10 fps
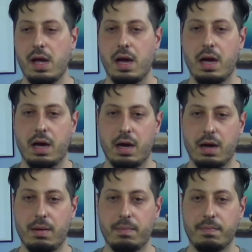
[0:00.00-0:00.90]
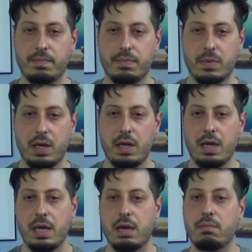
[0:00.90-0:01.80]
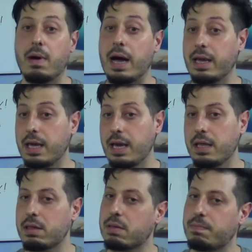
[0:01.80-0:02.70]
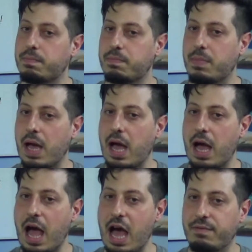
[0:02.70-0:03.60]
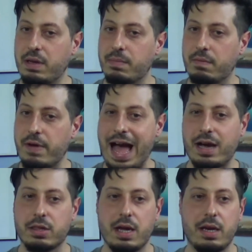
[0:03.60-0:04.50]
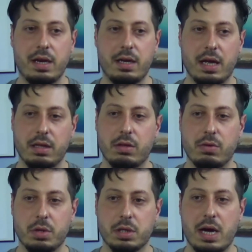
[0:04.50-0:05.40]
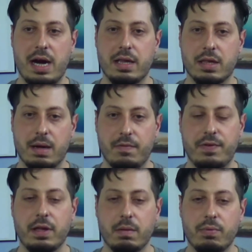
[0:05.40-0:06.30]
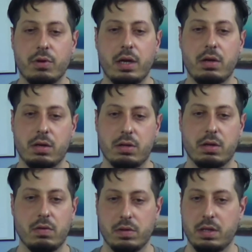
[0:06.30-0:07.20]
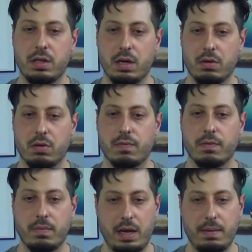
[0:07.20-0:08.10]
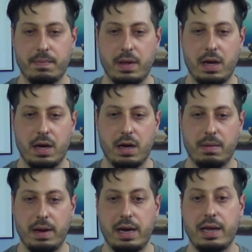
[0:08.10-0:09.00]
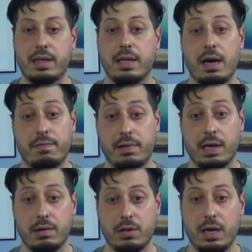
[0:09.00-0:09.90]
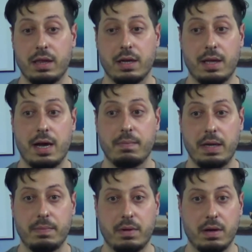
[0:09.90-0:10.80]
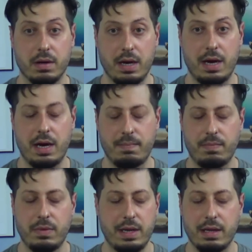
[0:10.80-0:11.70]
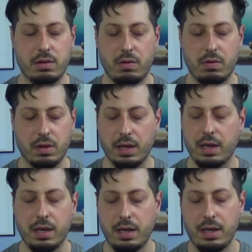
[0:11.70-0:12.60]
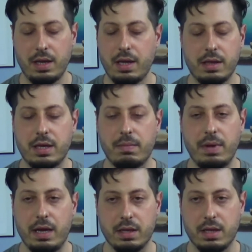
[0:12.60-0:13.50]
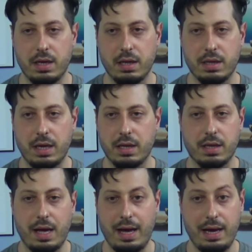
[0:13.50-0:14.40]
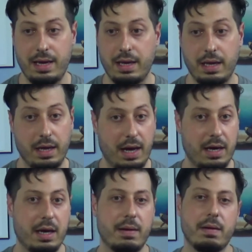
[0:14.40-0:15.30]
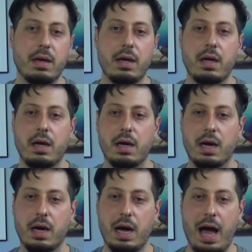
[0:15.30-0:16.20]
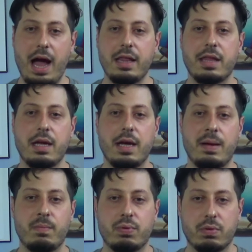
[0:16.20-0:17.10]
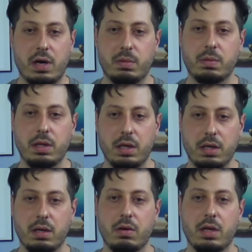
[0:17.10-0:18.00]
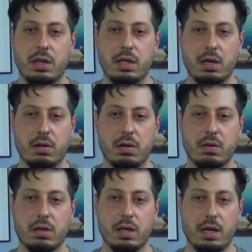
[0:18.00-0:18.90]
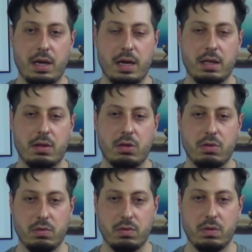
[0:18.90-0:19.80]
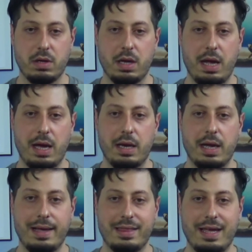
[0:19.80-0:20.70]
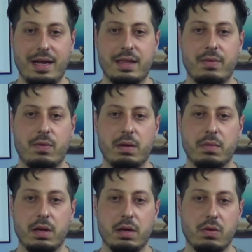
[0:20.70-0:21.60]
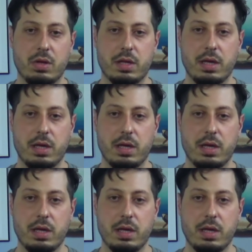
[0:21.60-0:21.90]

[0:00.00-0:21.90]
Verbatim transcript: In my case, having been vaccinated, getting the 2 shots, I'm feeling pretty good to go into theaters for me. And I definitely understand that a lot of people are not, and that makes a ton of sense. I get it. I think I'm probably going to go to theaters again soon, and I think that what I'm going to go see